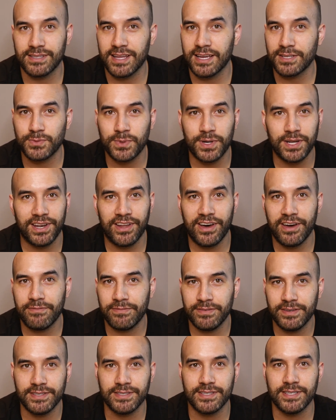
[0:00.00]
That's what
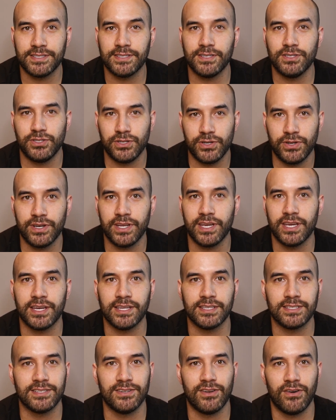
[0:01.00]
life is. It's a journey.
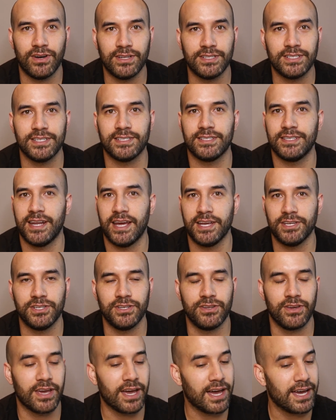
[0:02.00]
It's not a
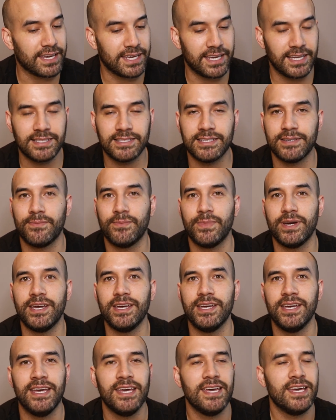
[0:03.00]
destination. You can't get
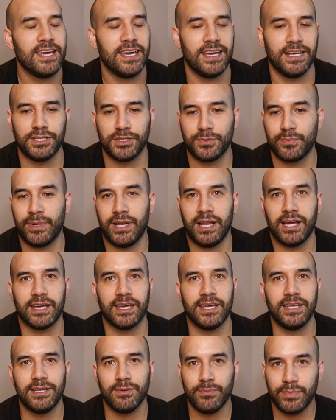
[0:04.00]
somewhere and just plug
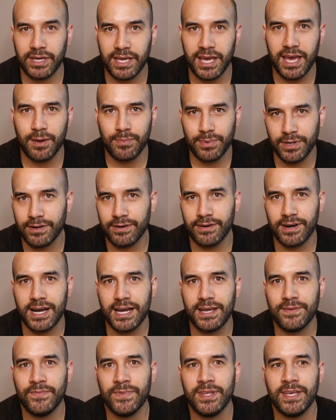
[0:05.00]
in and be happy,
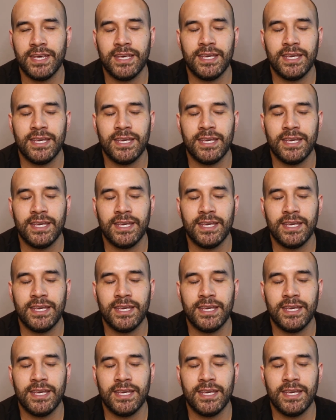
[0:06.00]
right?